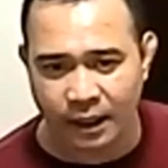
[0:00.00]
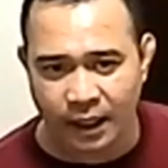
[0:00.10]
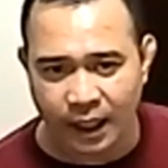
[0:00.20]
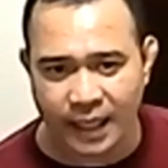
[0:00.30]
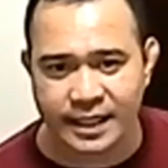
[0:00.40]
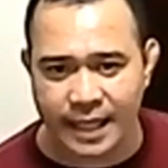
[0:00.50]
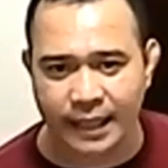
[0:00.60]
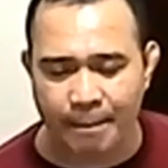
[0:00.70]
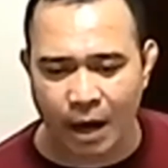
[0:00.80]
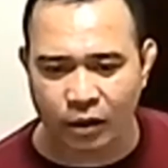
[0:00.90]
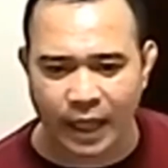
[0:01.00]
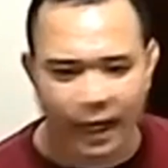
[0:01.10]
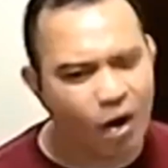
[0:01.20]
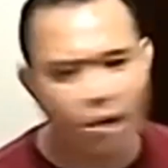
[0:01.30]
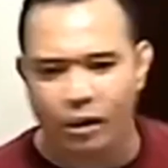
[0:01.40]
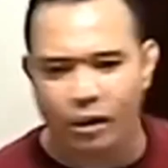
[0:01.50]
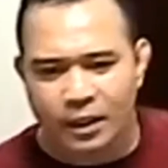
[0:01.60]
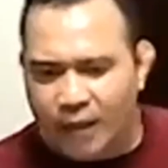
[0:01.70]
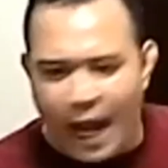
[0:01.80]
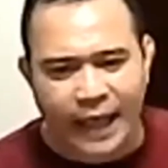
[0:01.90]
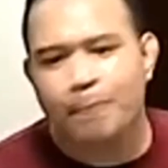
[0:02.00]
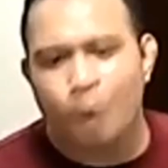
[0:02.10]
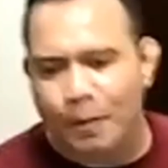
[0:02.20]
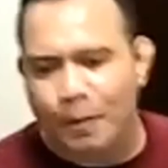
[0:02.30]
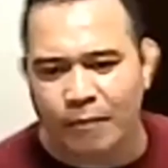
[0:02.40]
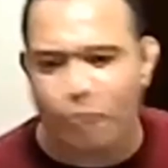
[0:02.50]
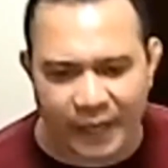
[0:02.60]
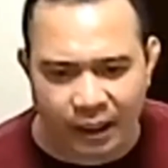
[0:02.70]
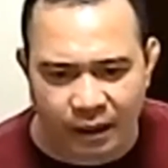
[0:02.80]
It's not about like, oh, I keep moving and moving.